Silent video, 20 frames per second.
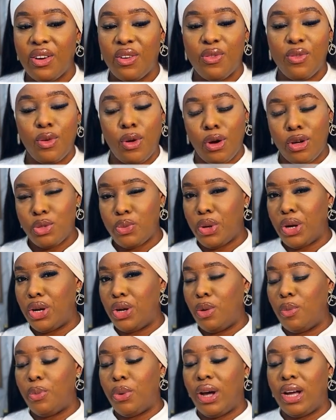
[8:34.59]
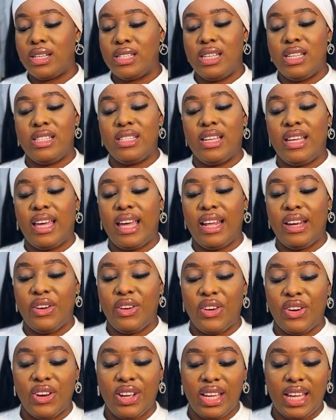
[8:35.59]
Of course we're gonna unbox it together,
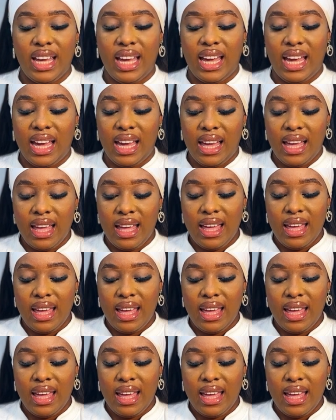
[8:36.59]
okay?